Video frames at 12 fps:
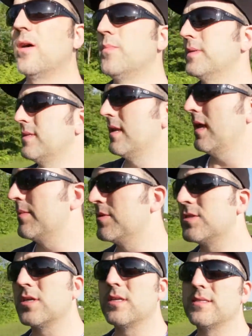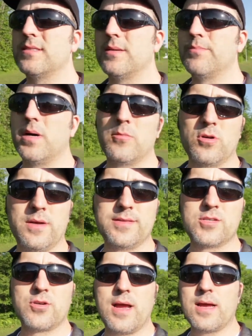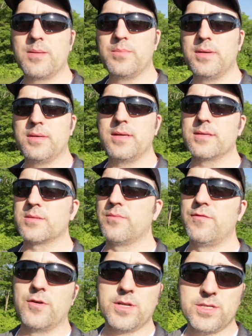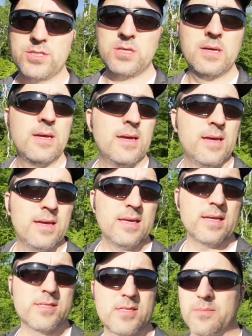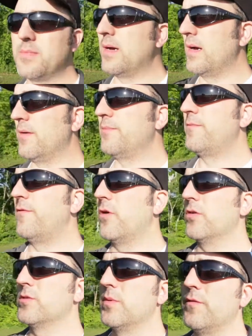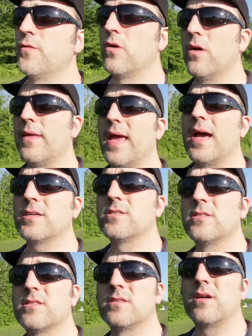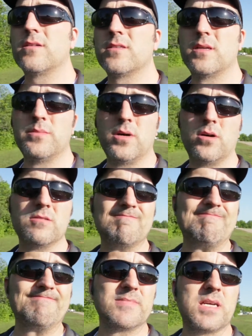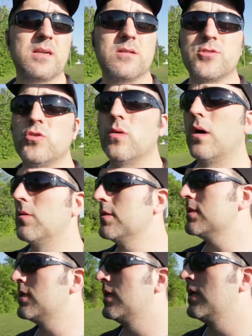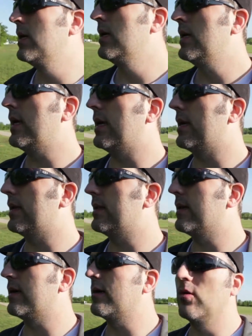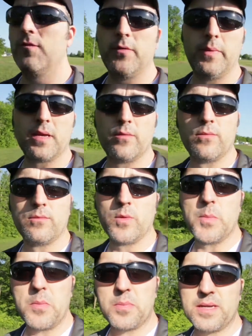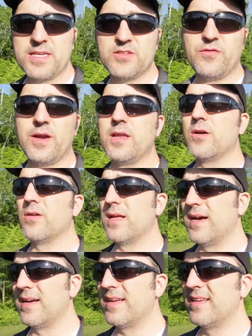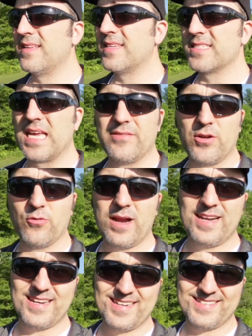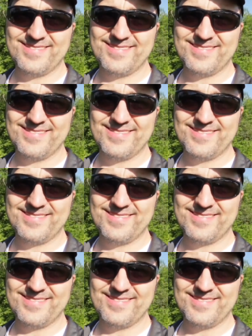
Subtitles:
But today I'm just gonna bum around the track a bit, get some footage, get some photos before all the action starts in about, I don't know, 2 hours. And hopefully we can whip up a nice video. It doesn't have any rain in it.